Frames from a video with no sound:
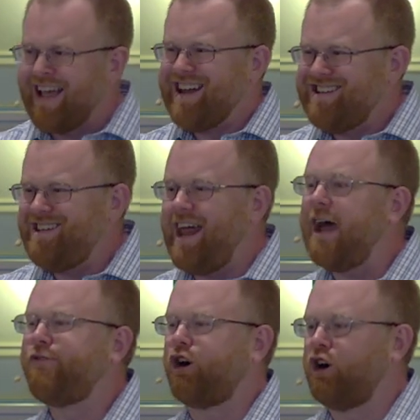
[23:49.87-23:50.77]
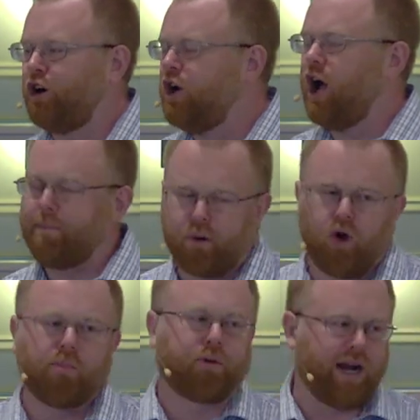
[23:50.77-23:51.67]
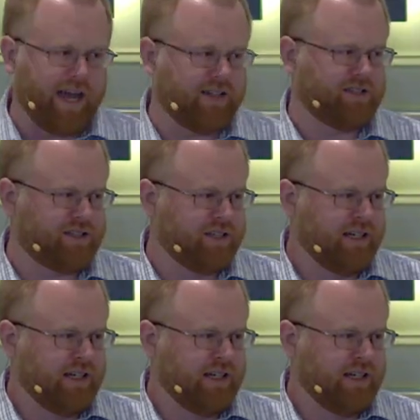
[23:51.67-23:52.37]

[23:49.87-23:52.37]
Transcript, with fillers: never appropriate.